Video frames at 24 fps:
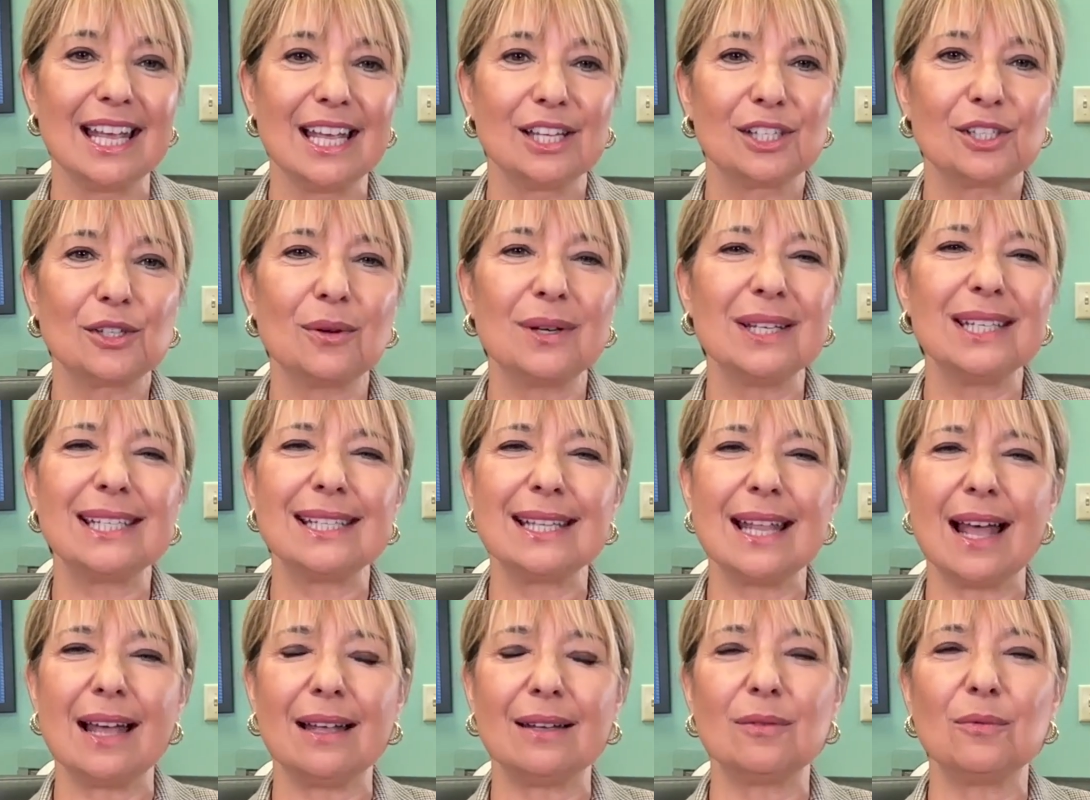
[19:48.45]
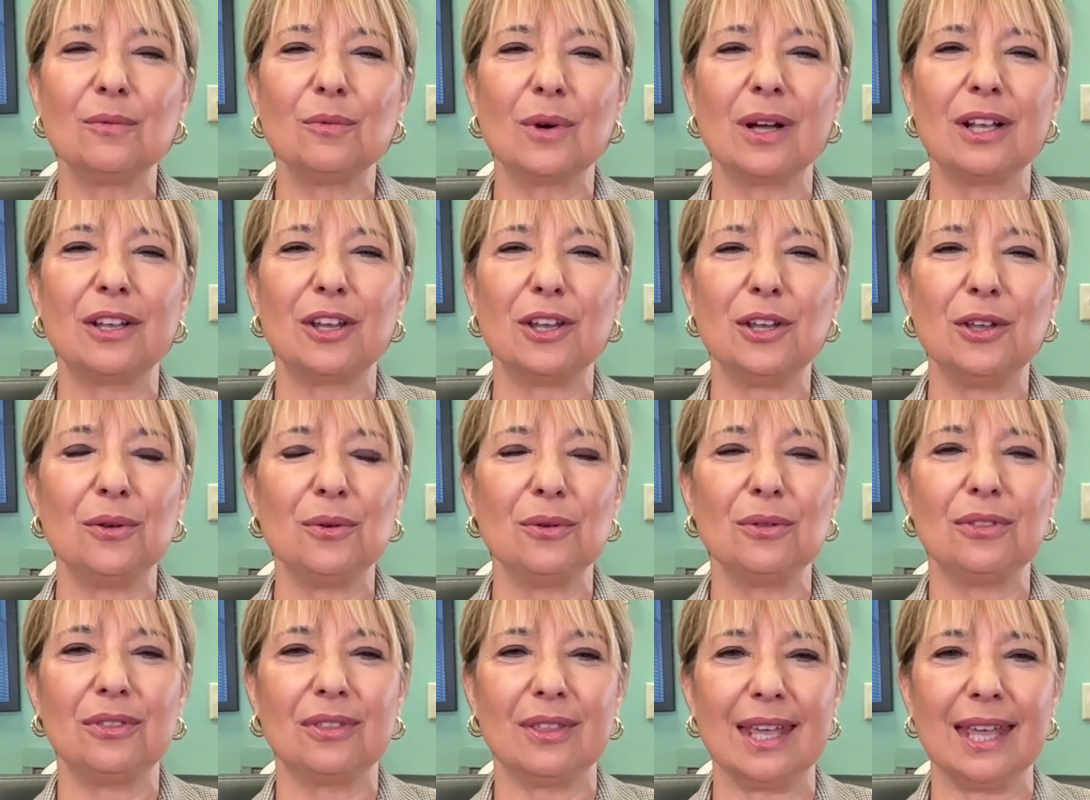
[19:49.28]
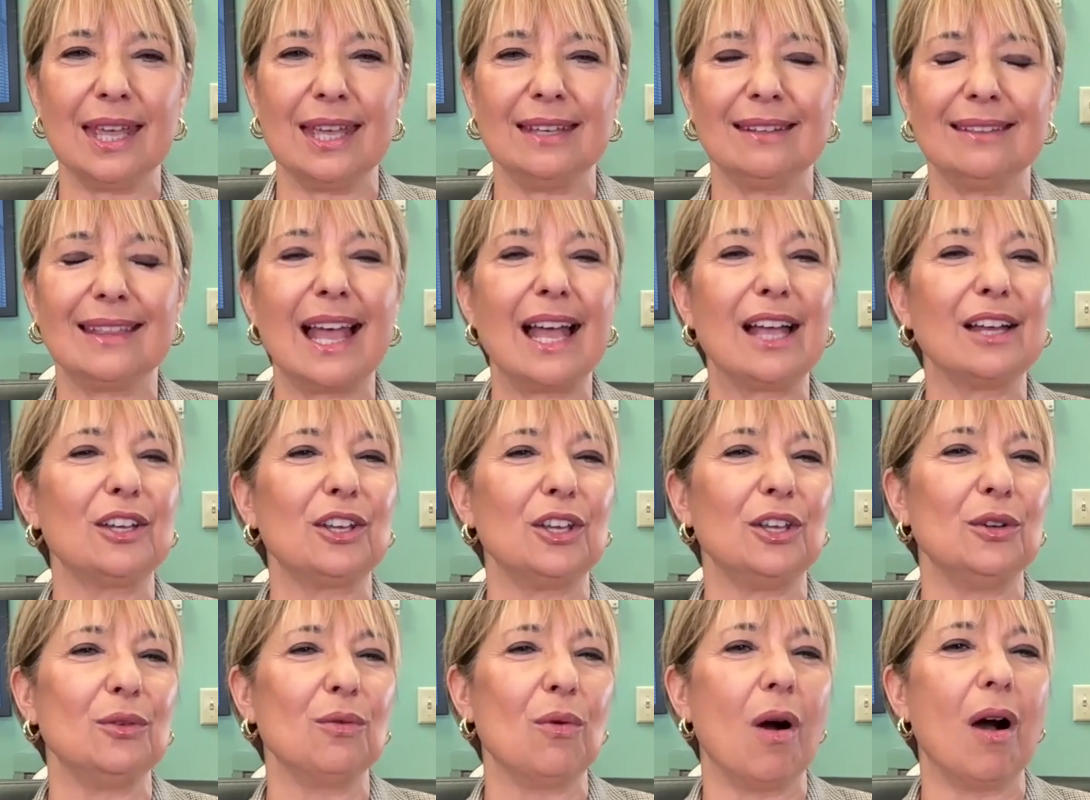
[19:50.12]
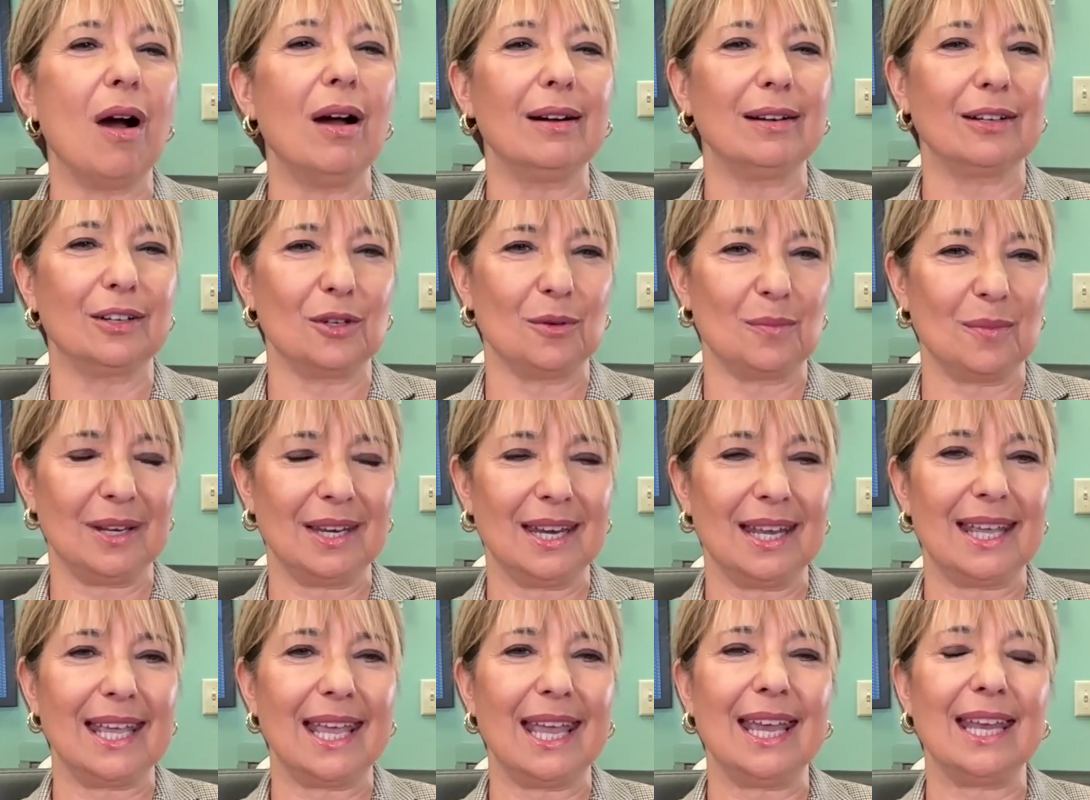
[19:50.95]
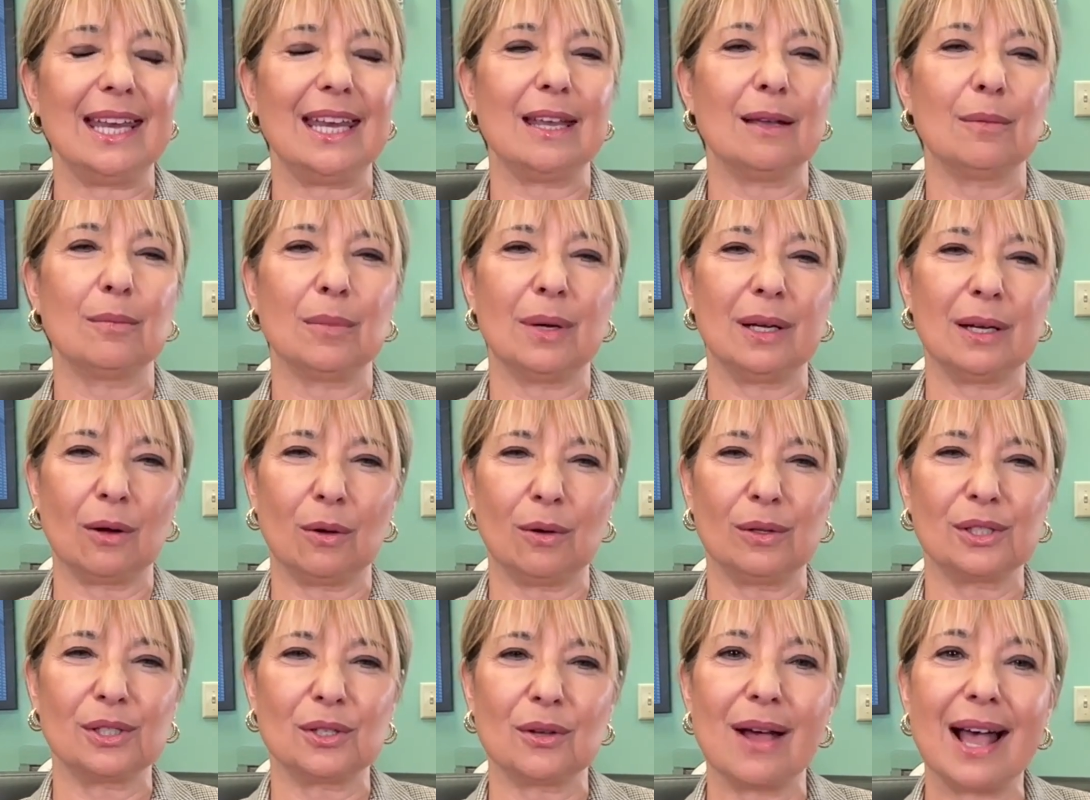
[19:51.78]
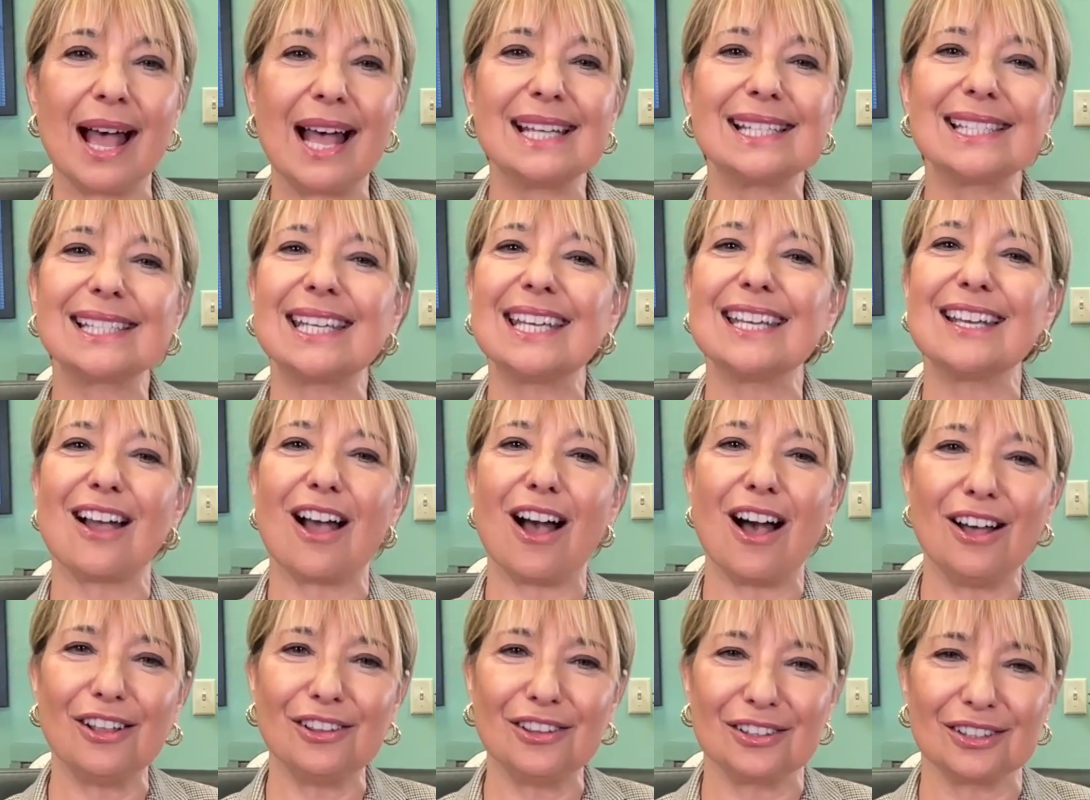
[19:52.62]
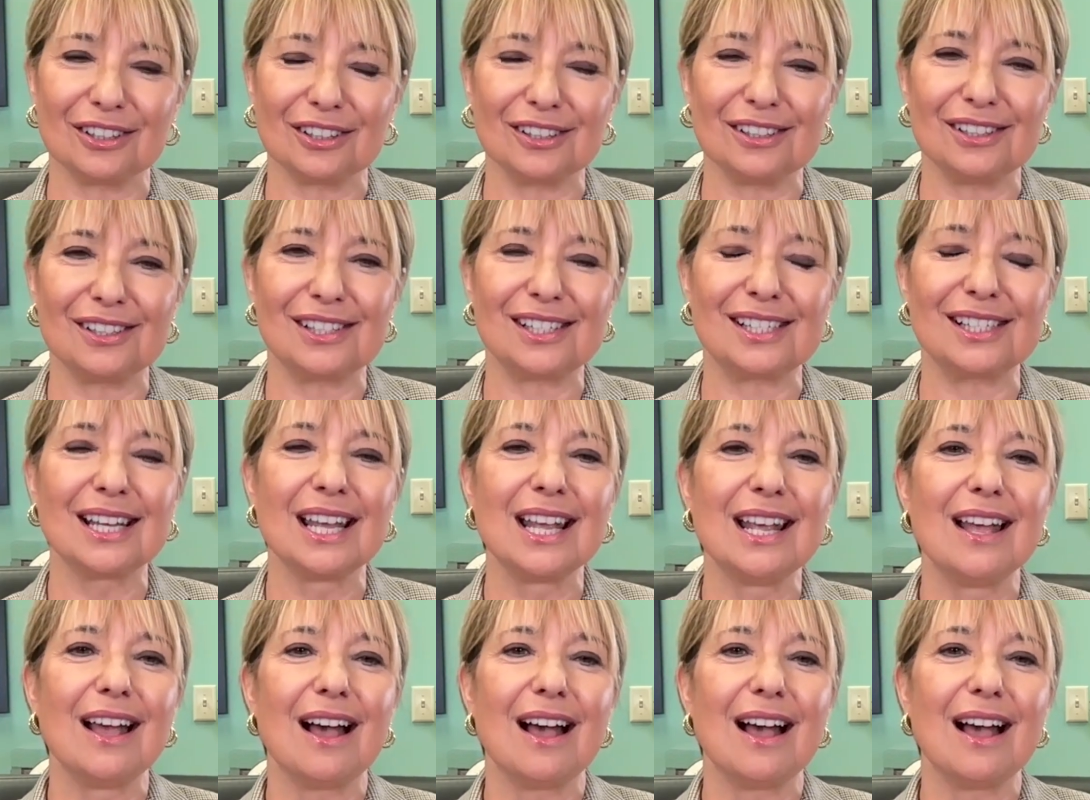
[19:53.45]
So it's not what you think that you are communicating, but also asking others,